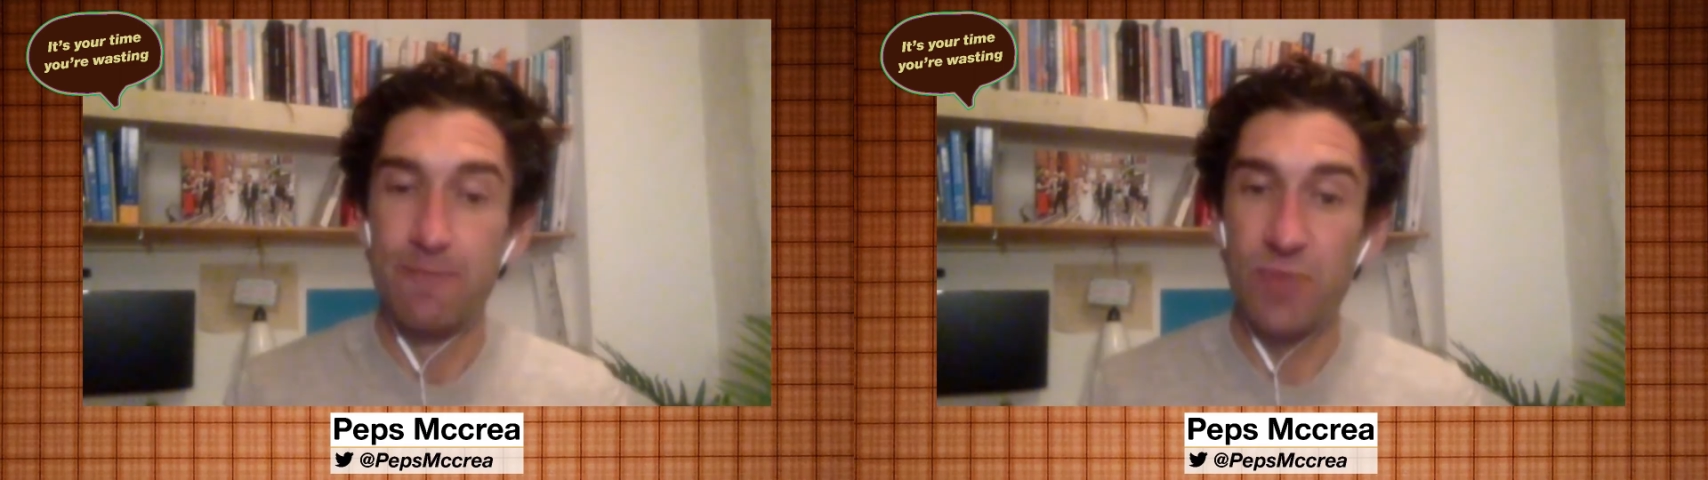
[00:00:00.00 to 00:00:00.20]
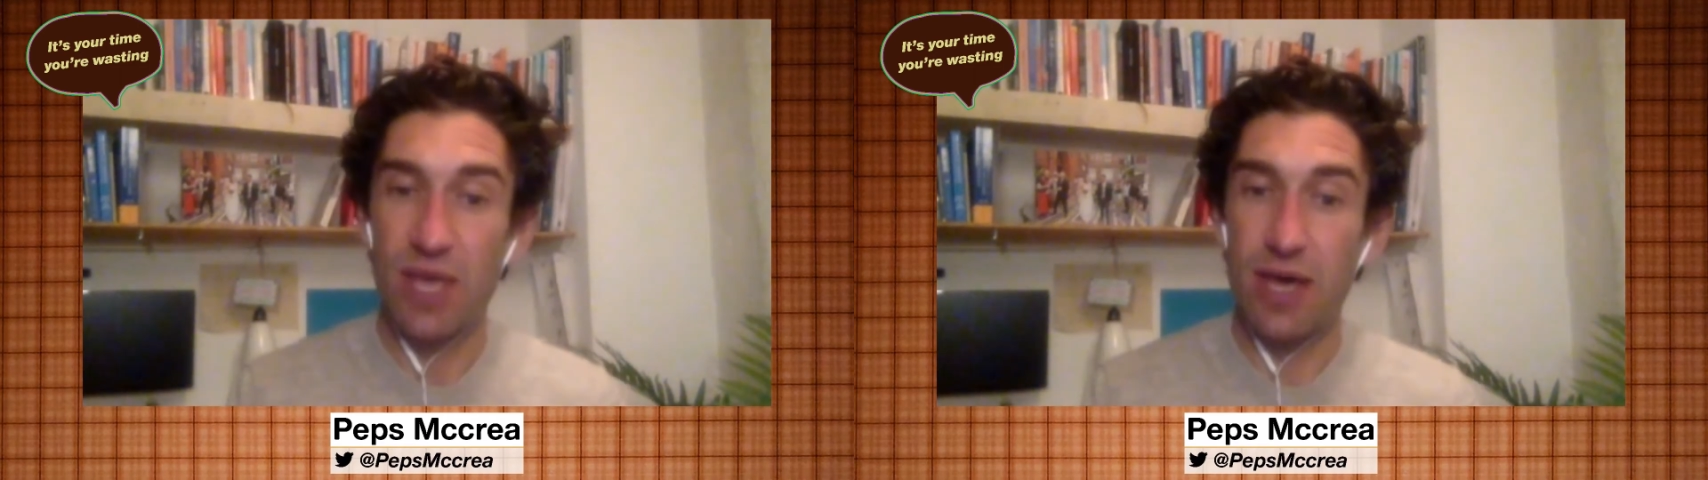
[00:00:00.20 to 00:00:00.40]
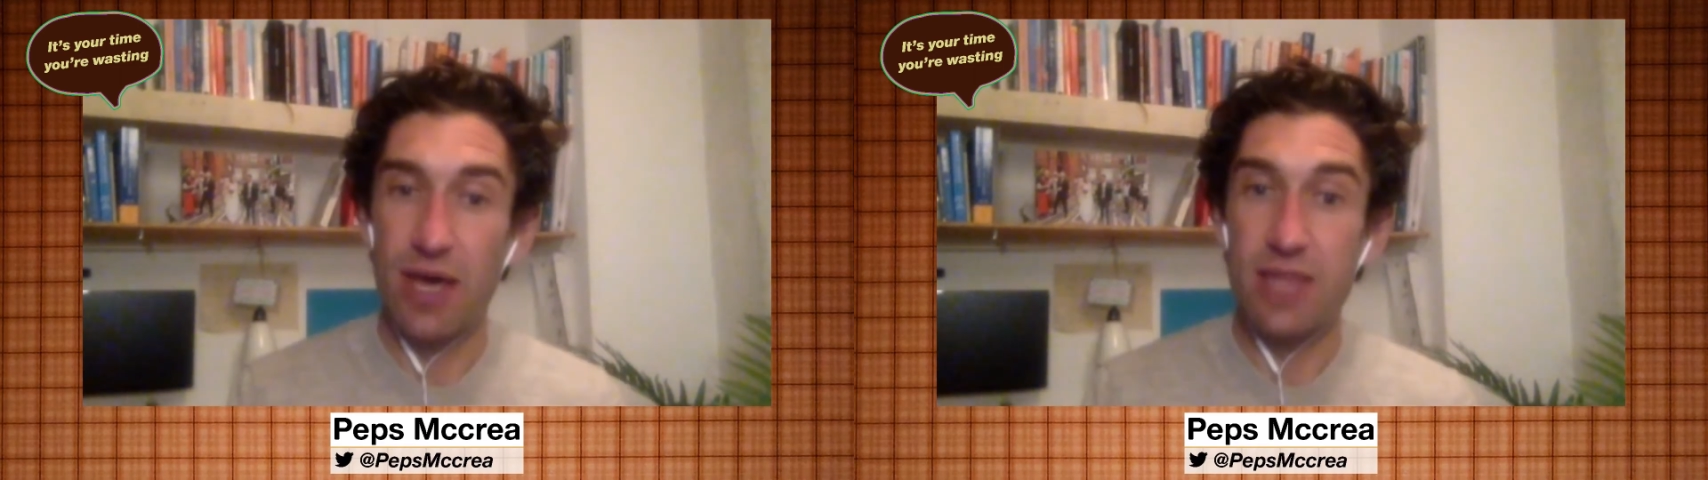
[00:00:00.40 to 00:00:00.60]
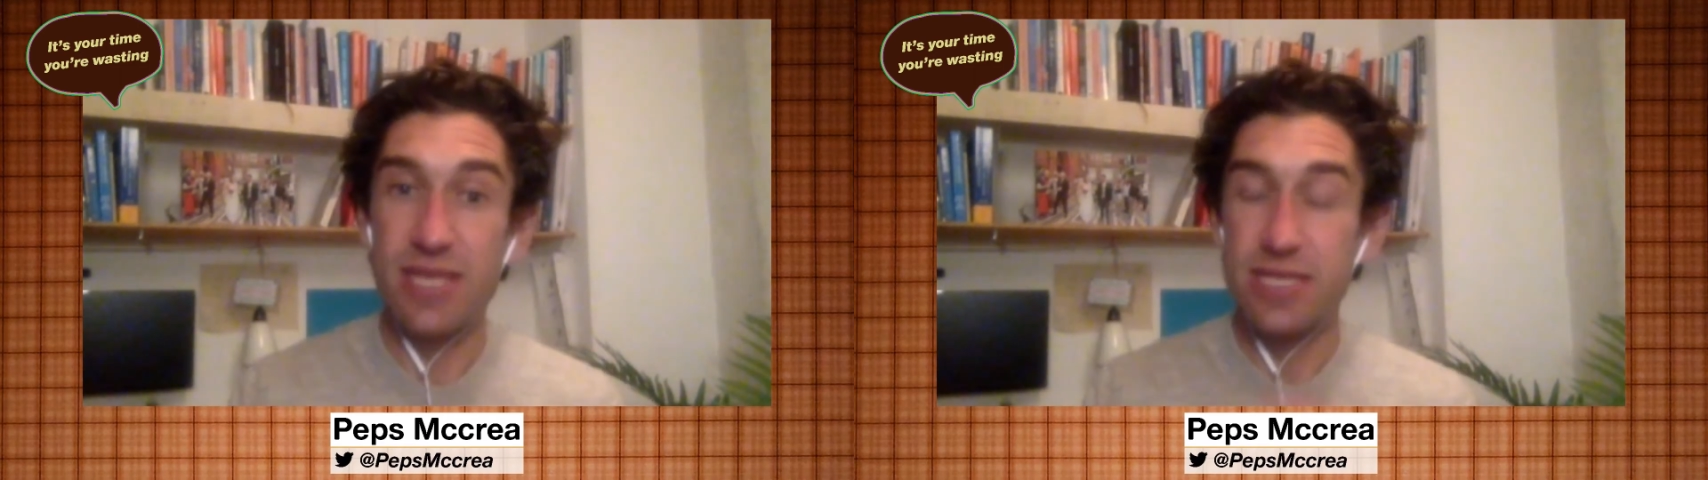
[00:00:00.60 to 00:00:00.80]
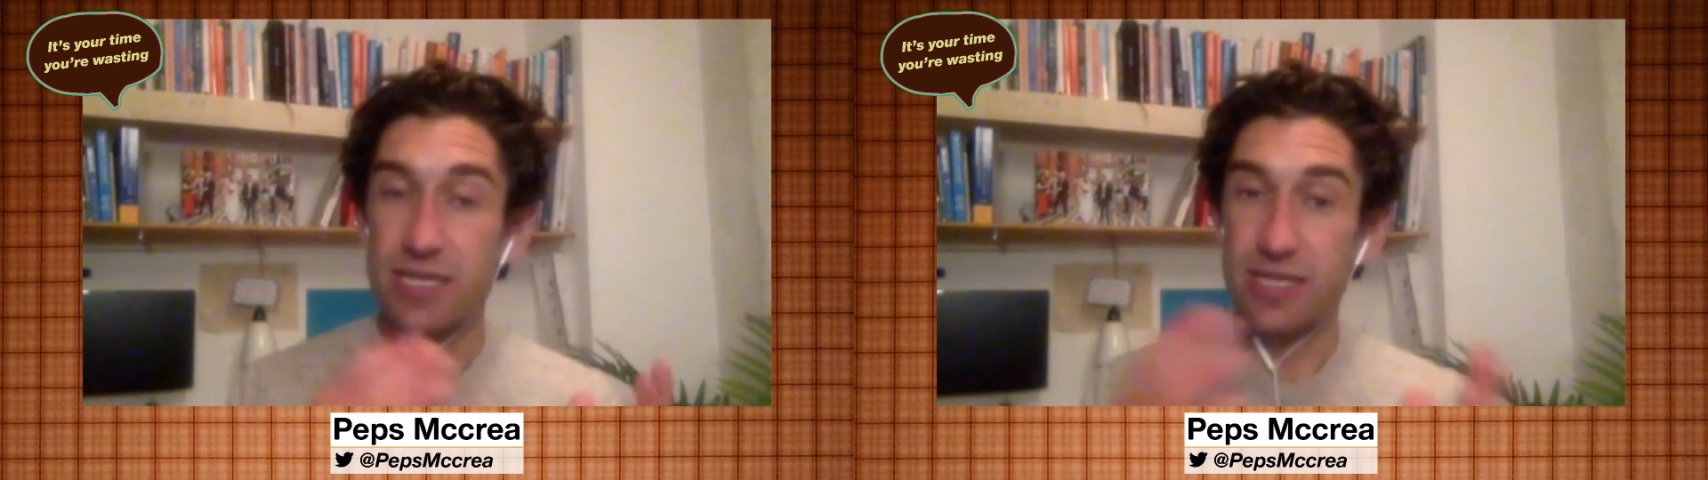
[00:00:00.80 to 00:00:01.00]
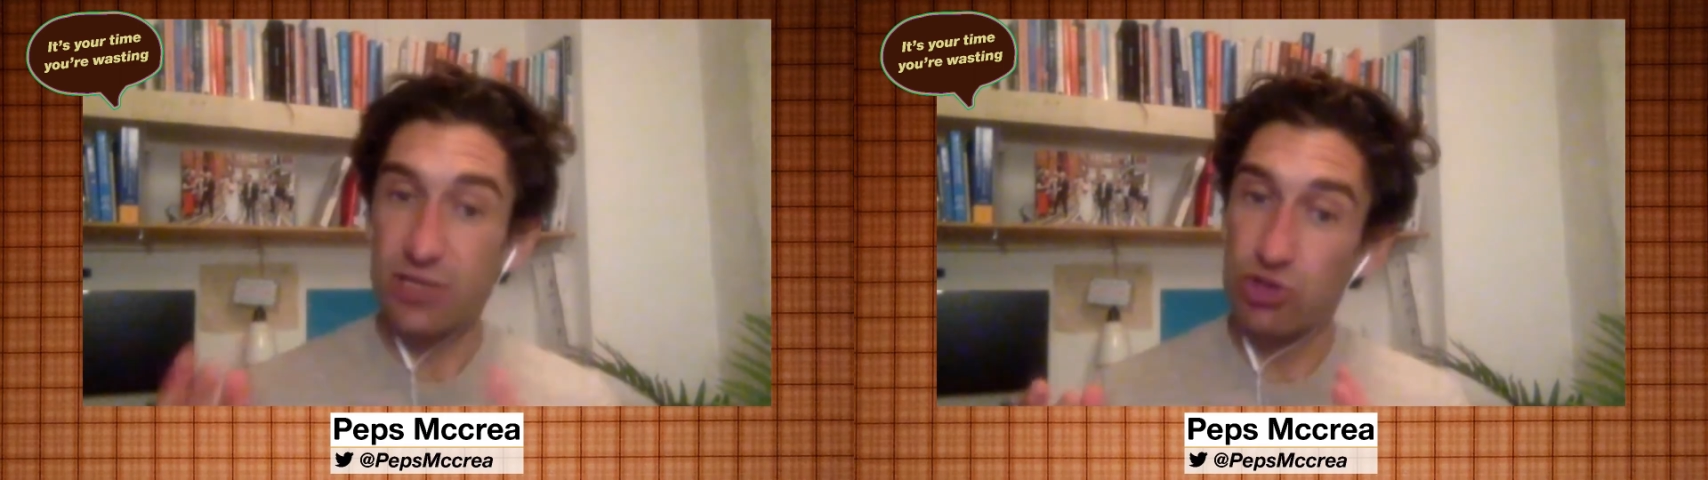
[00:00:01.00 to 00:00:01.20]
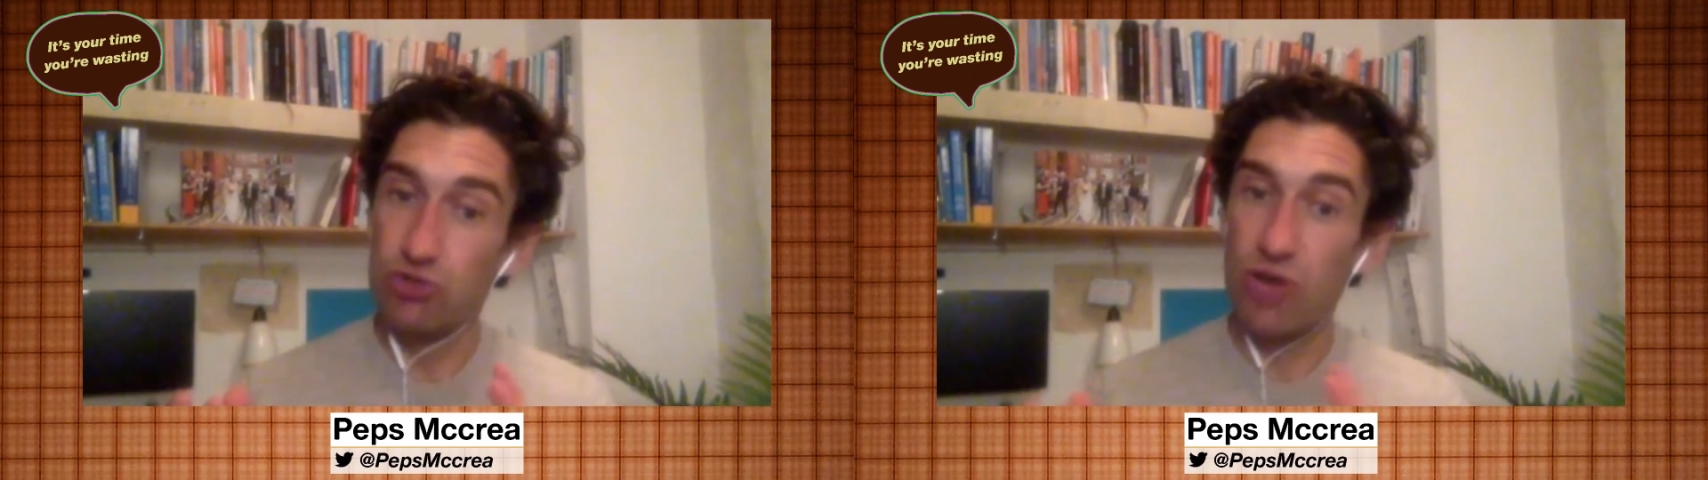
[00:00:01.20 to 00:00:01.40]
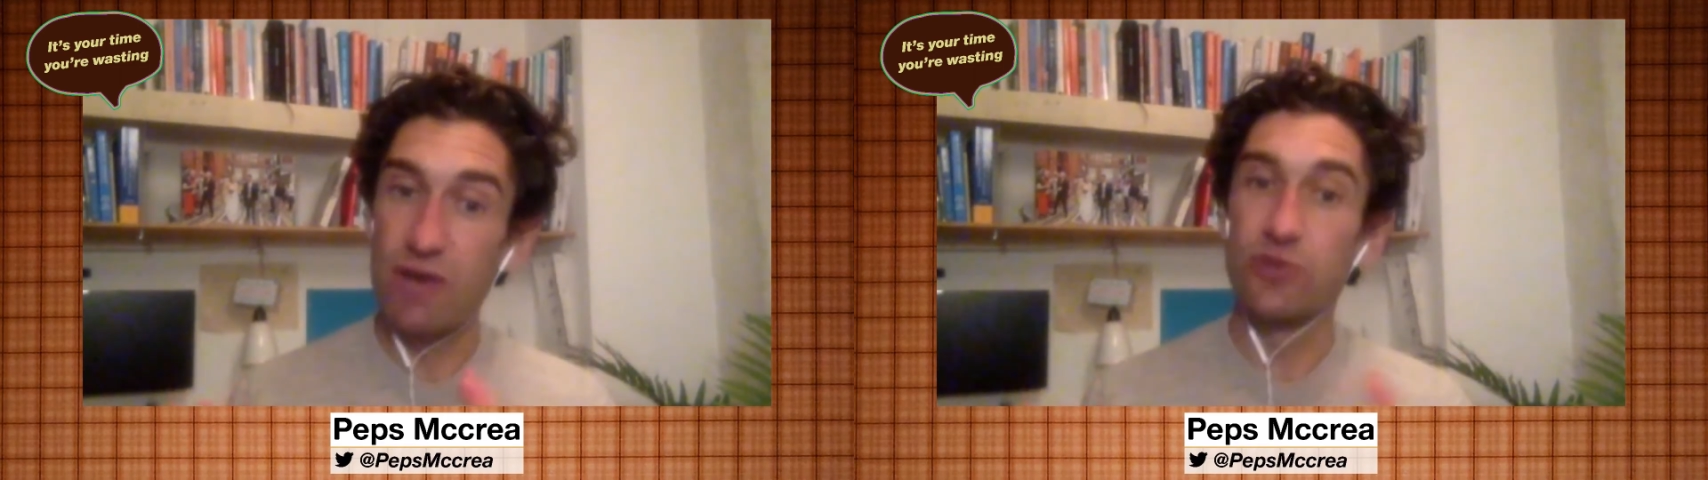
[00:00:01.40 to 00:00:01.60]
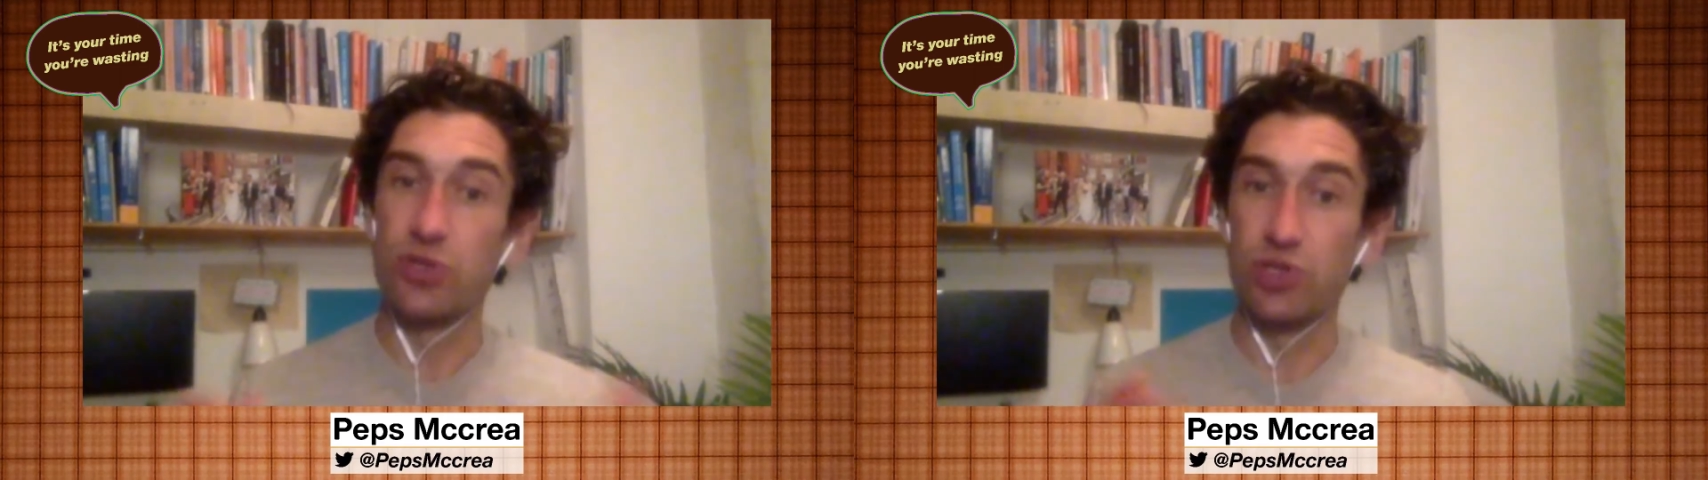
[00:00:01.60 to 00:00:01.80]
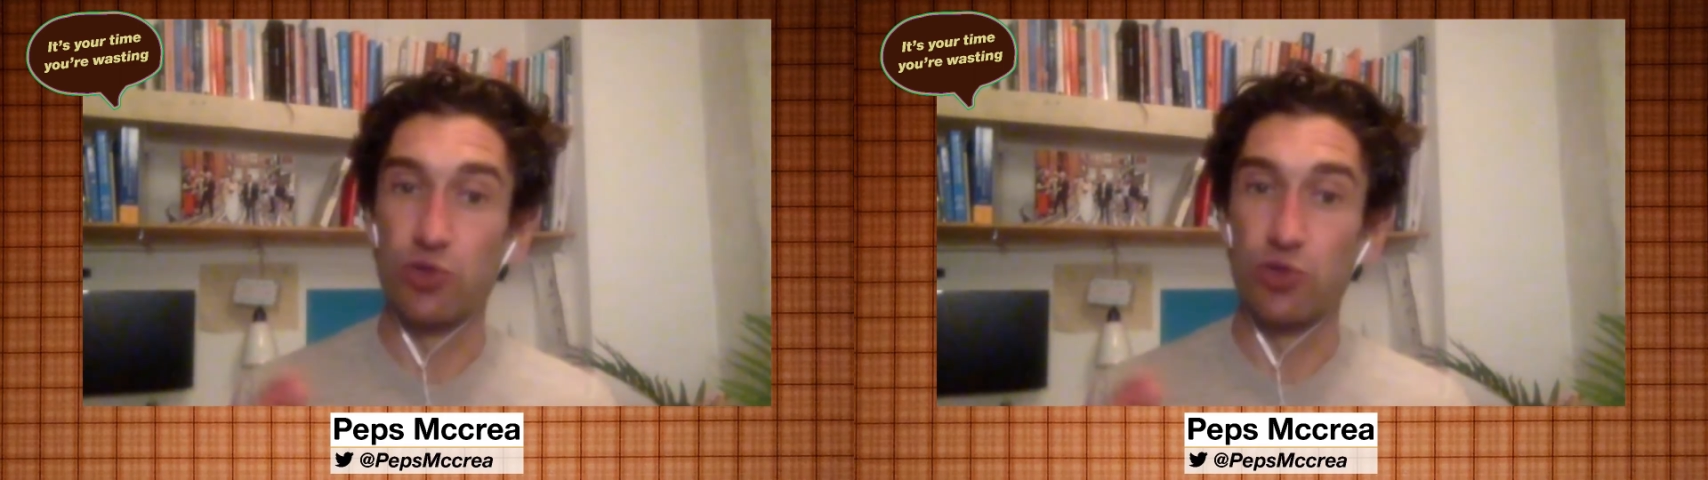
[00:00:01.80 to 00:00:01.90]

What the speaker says: And then the next 2 drivers are